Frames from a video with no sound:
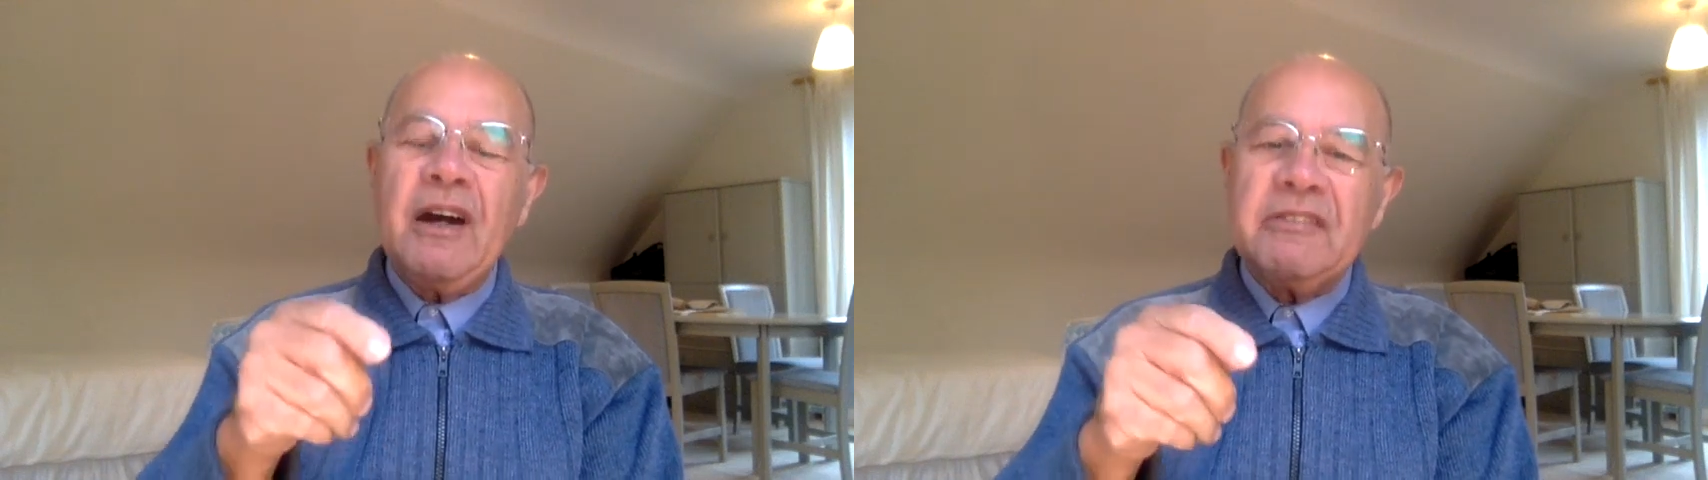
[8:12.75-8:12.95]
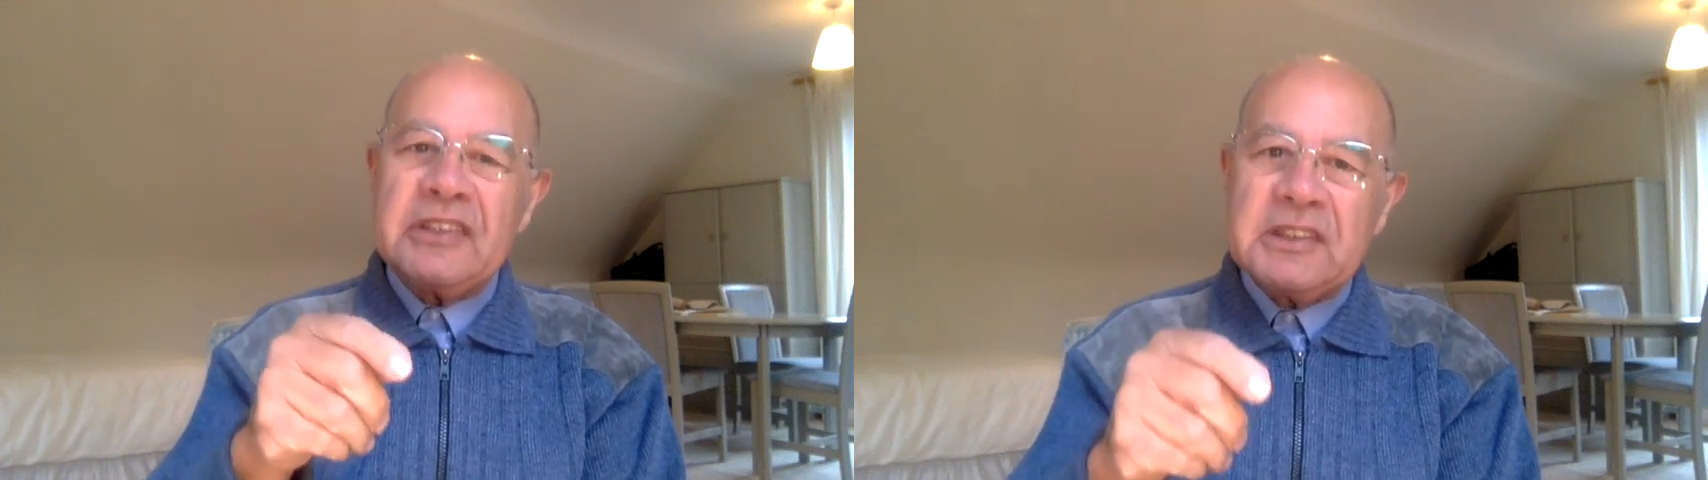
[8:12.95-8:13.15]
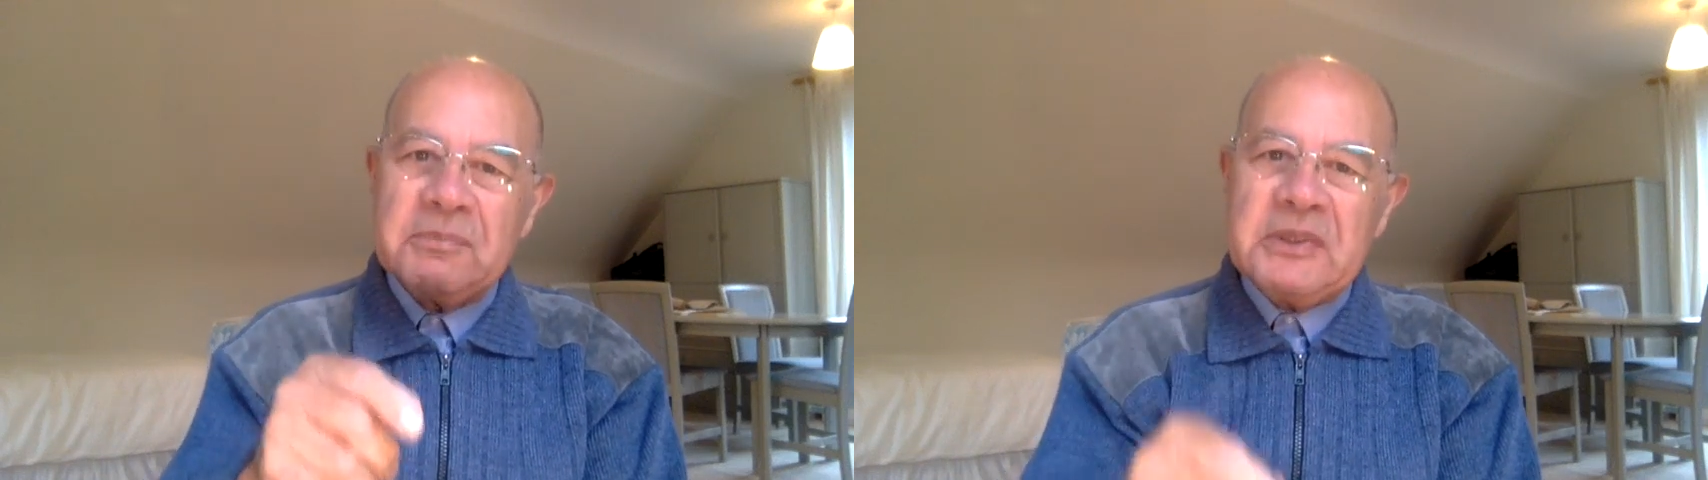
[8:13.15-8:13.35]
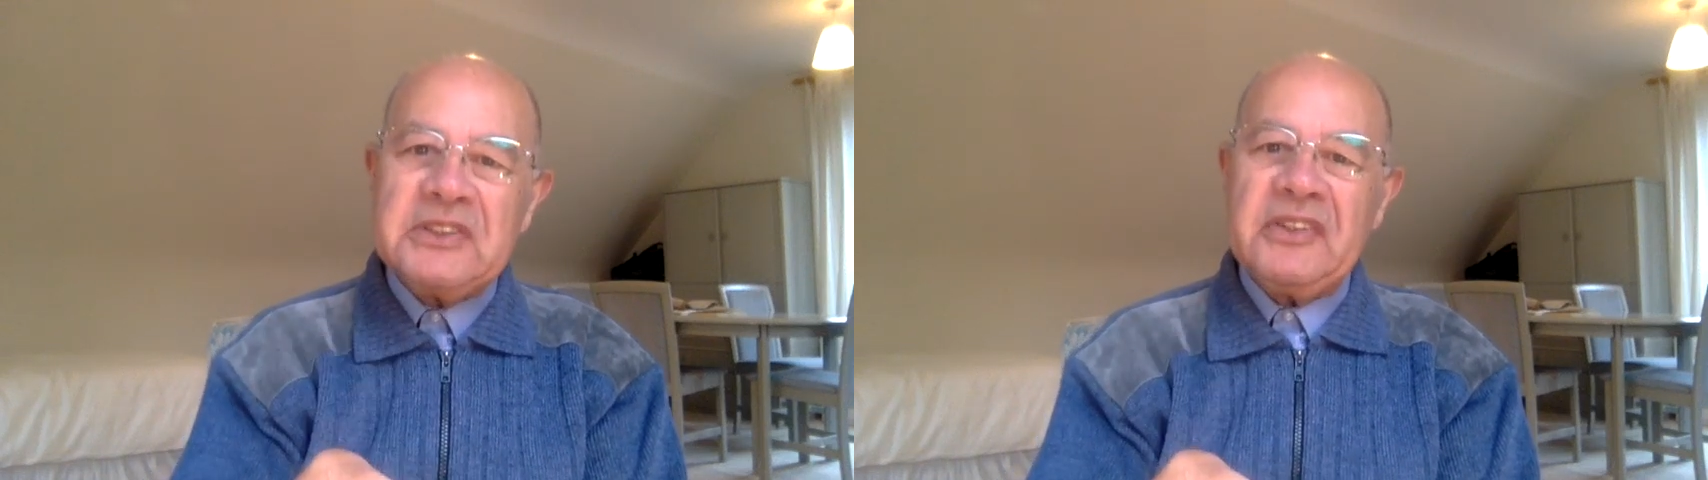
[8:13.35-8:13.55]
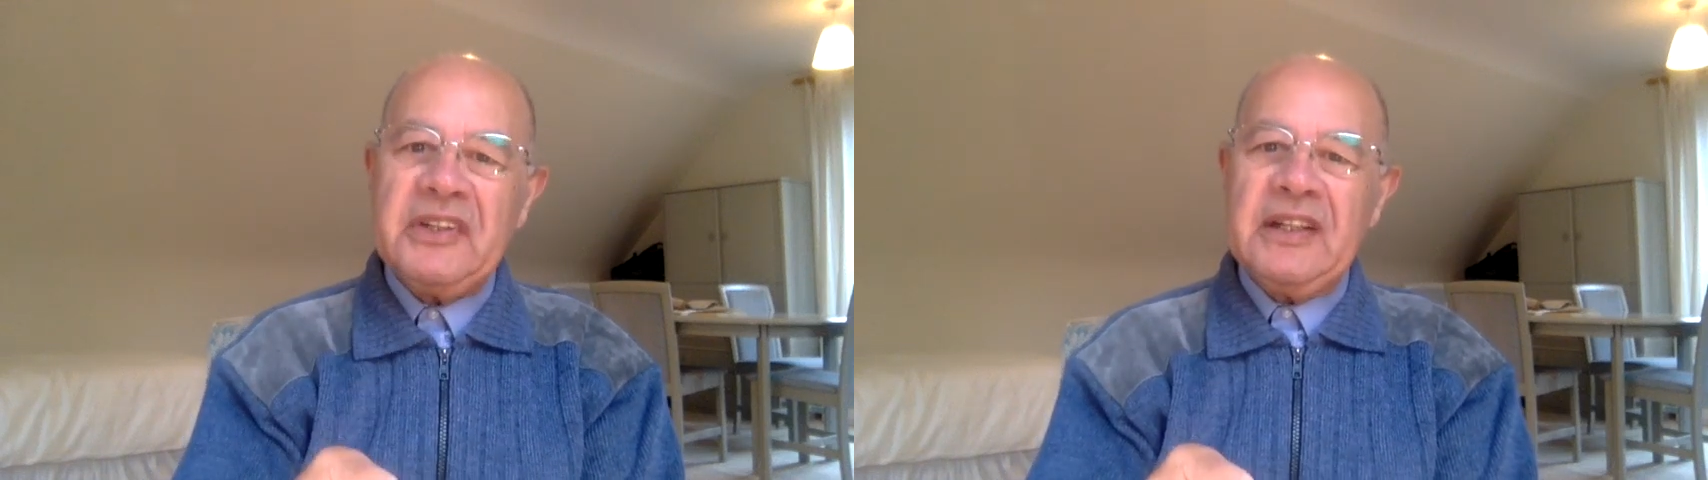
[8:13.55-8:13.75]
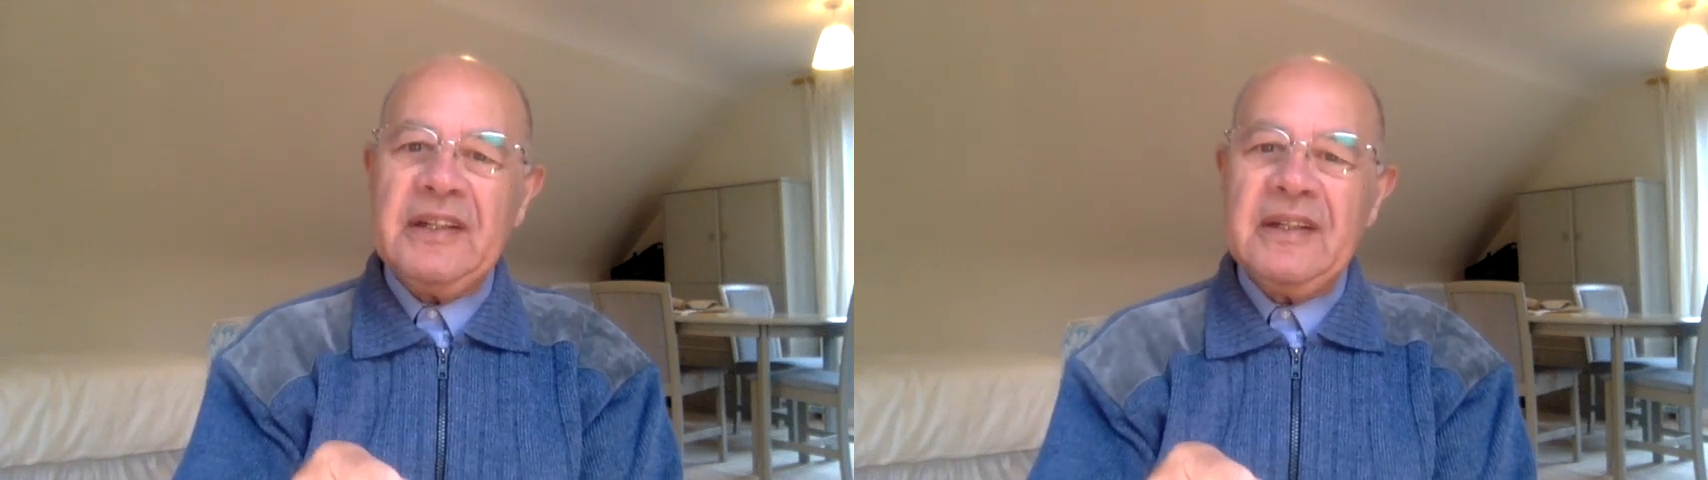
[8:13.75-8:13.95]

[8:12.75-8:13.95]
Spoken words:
of its misery,